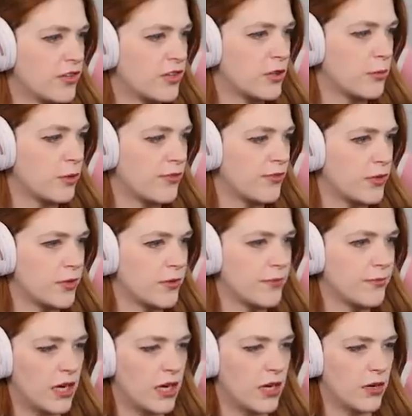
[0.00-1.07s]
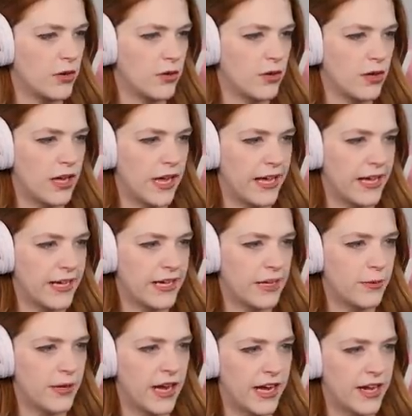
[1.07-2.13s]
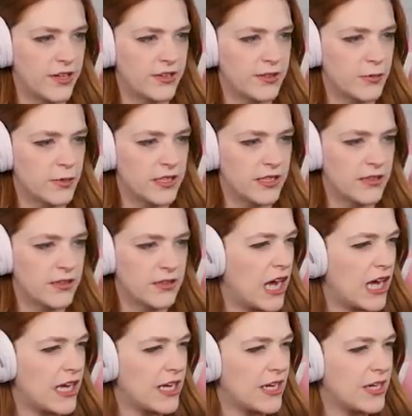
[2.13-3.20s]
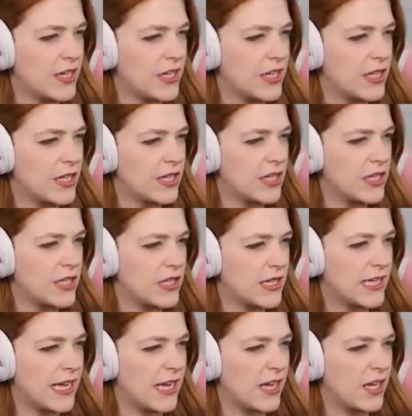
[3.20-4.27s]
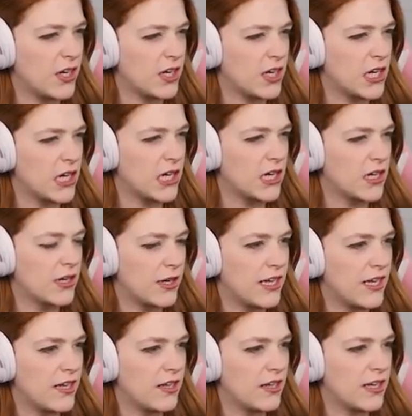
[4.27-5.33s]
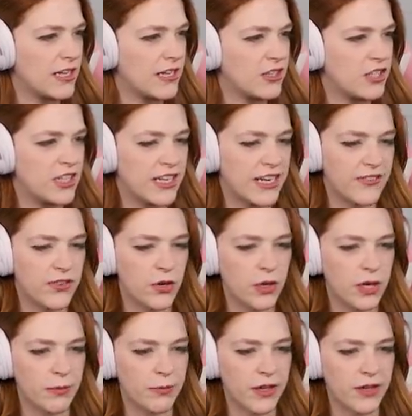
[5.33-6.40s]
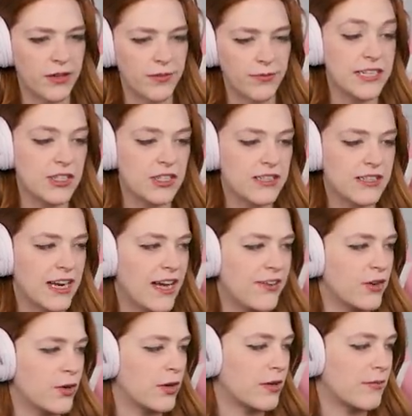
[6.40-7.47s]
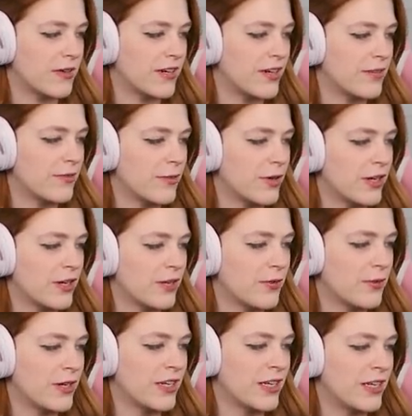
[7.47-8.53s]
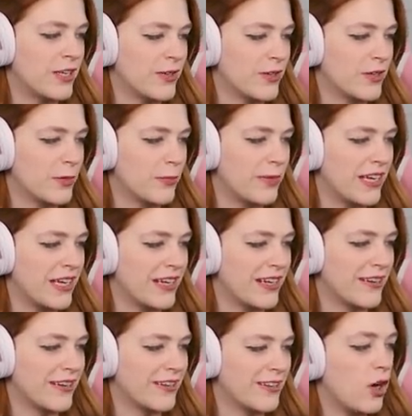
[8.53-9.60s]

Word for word: There's no more food. Uh-oh. Okay, can we hire someone? Hire a caterer. Well, I guess she can have a quick meal. Yeah, she's gonna have a quick meal. What a what a cute little bean.